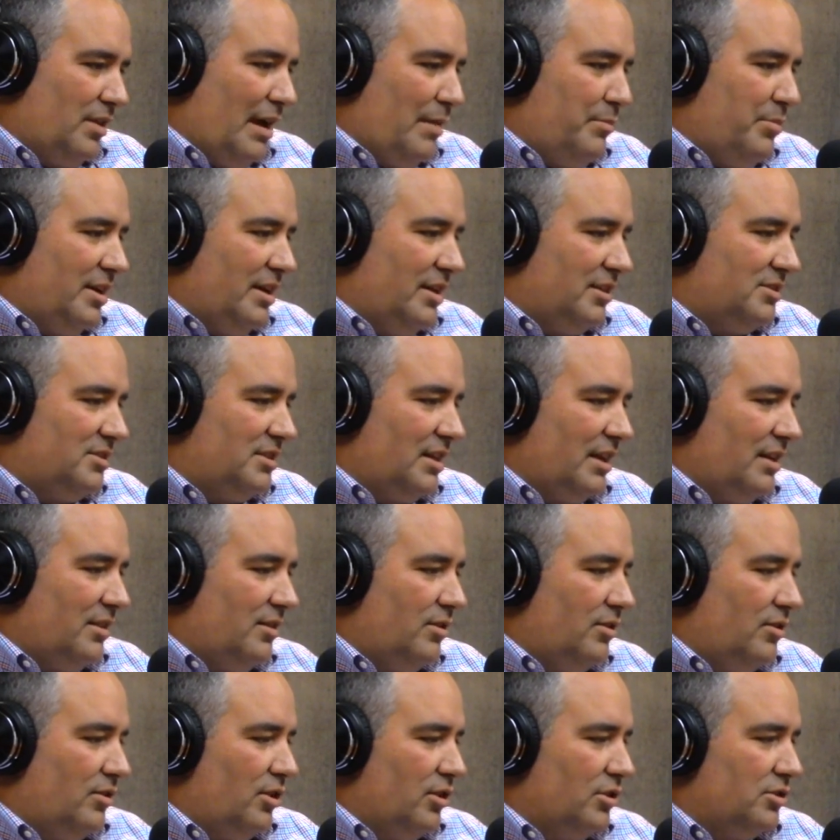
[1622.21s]
being said,
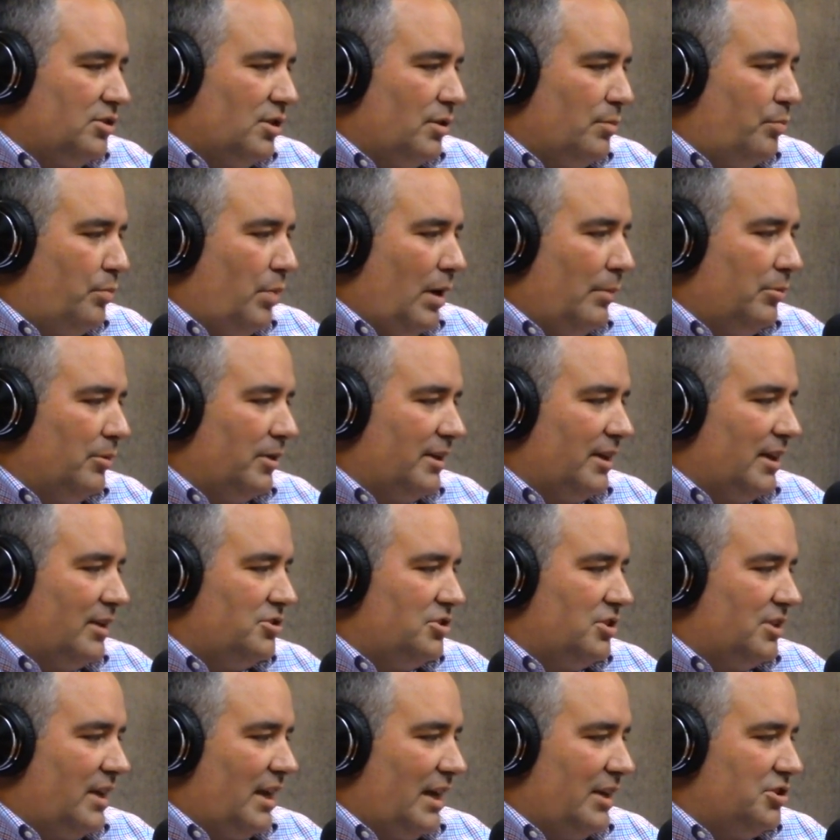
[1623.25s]
there's a public
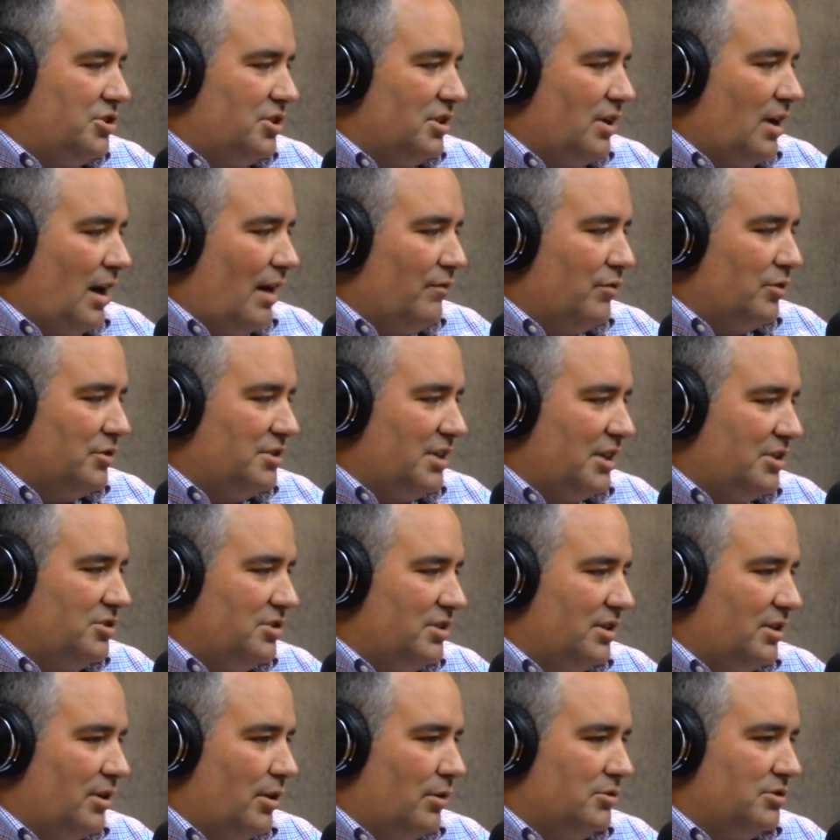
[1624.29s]
education conversation
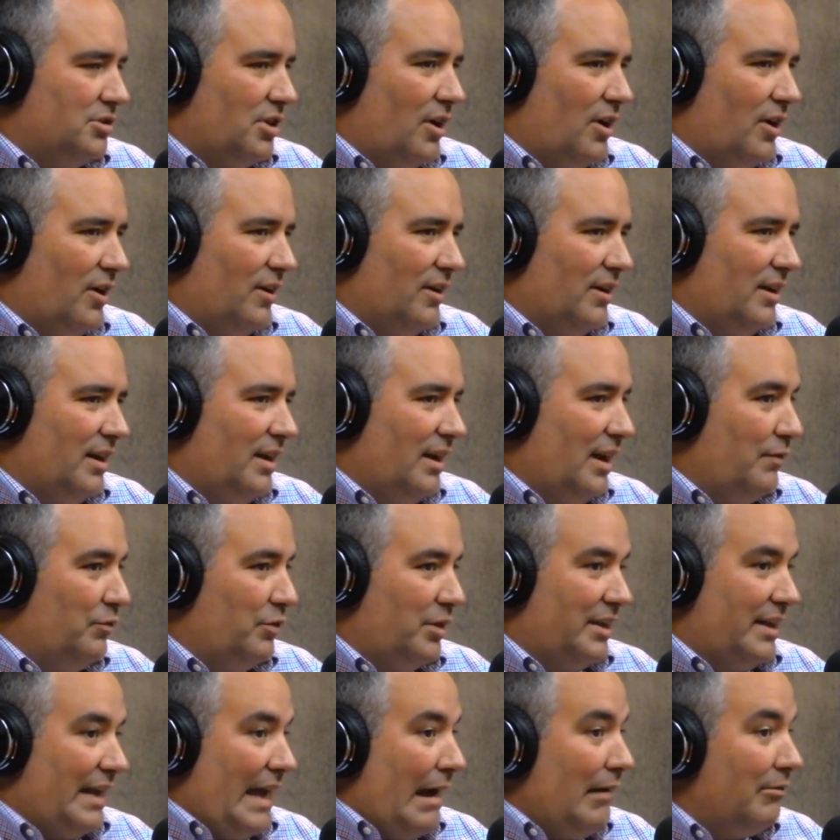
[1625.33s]
that goes on in every
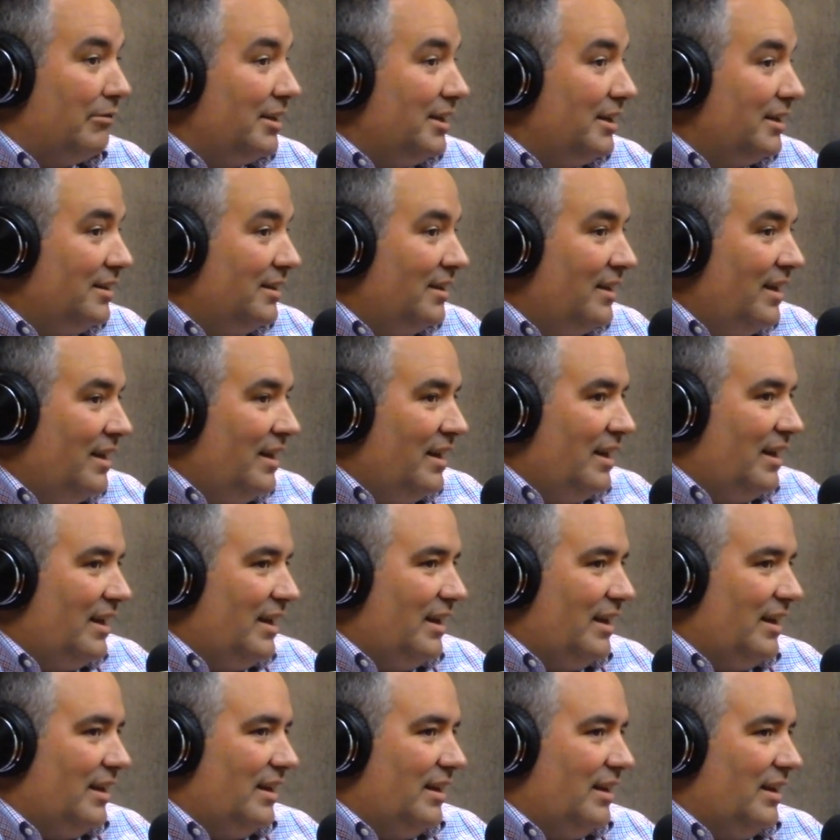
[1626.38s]
county,
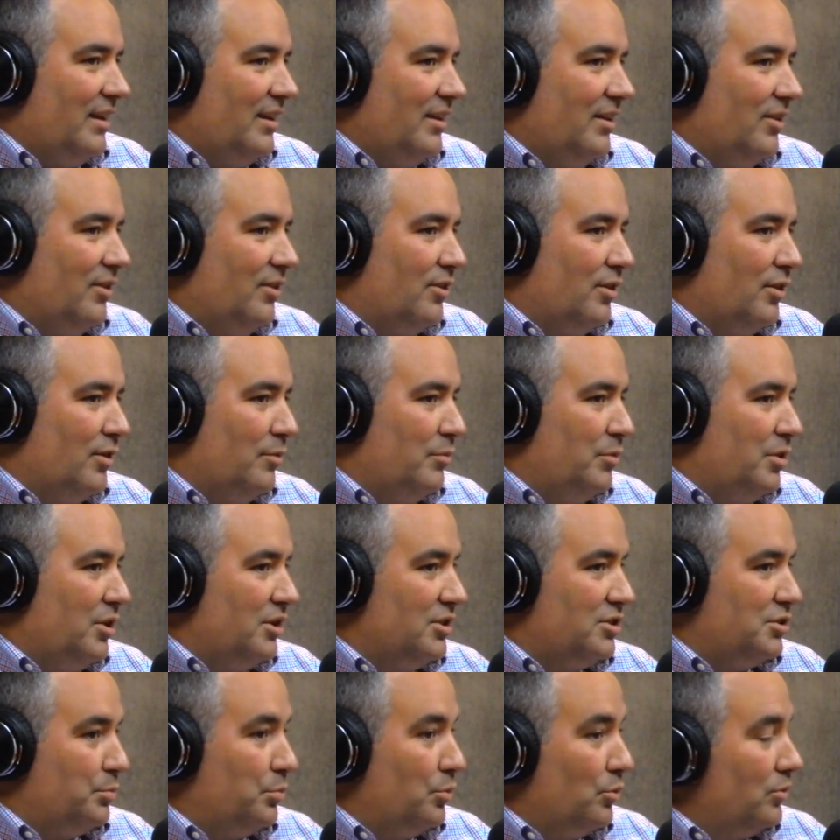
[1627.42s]
in the
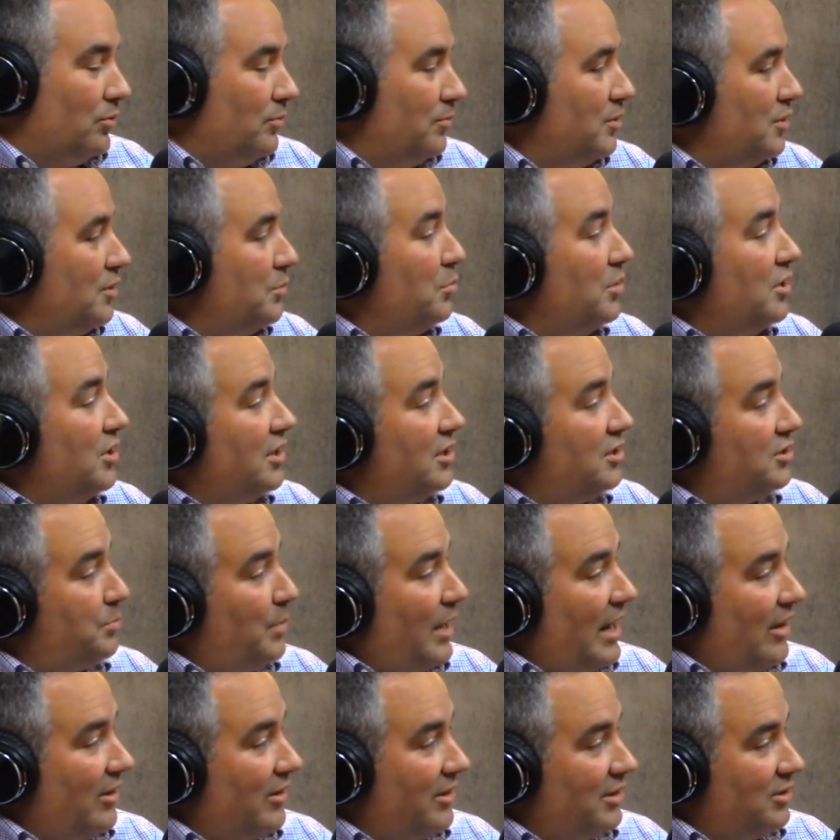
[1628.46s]

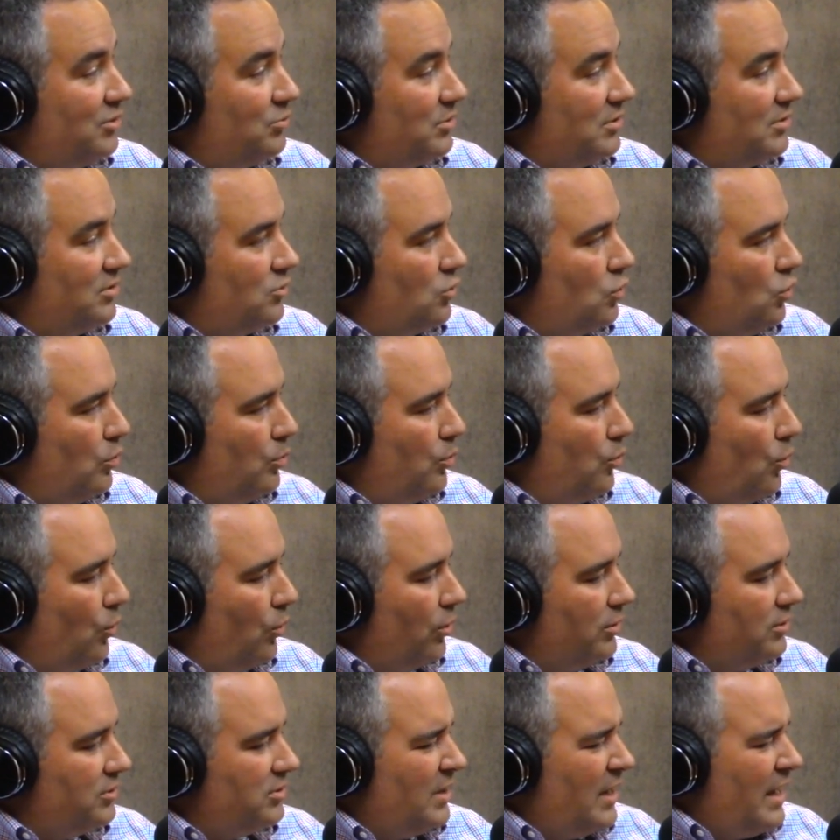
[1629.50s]
municipalities with school
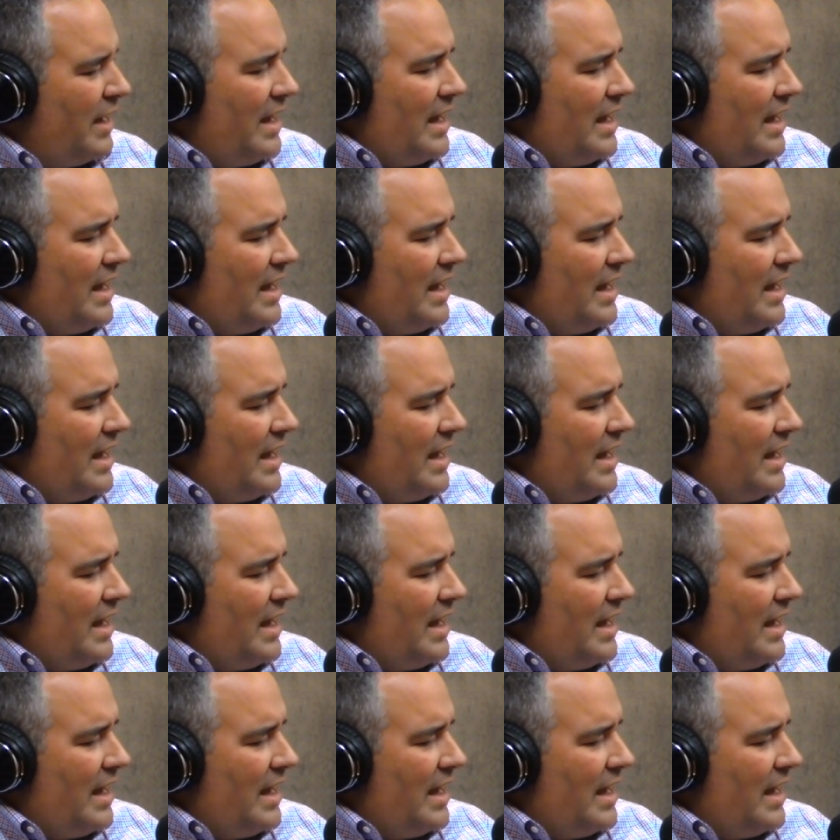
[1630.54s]
boards.